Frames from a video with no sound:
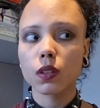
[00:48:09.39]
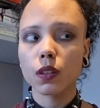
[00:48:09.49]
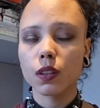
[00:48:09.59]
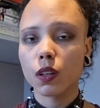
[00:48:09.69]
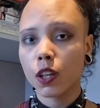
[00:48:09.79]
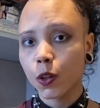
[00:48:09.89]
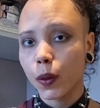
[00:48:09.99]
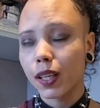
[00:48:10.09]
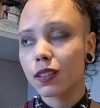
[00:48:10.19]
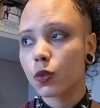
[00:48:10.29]
in the
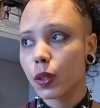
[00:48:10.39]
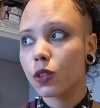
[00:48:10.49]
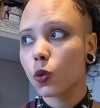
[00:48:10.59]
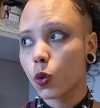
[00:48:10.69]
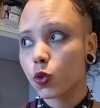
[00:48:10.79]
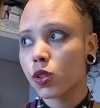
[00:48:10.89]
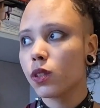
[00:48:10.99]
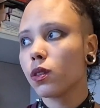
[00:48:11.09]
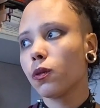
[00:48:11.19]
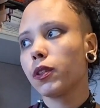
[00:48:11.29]
colorway Sweet
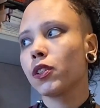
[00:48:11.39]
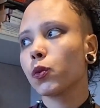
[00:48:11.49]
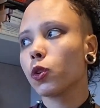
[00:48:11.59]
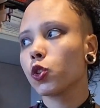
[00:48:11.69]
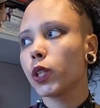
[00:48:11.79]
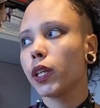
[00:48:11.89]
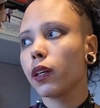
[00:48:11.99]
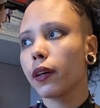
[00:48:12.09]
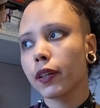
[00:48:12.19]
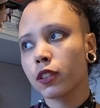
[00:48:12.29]
Orchard, which is what she
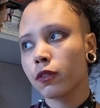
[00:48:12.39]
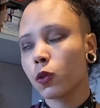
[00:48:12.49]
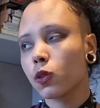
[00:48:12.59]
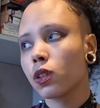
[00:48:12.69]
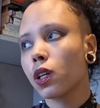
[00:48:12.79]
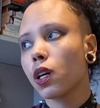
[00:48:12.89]
asked for.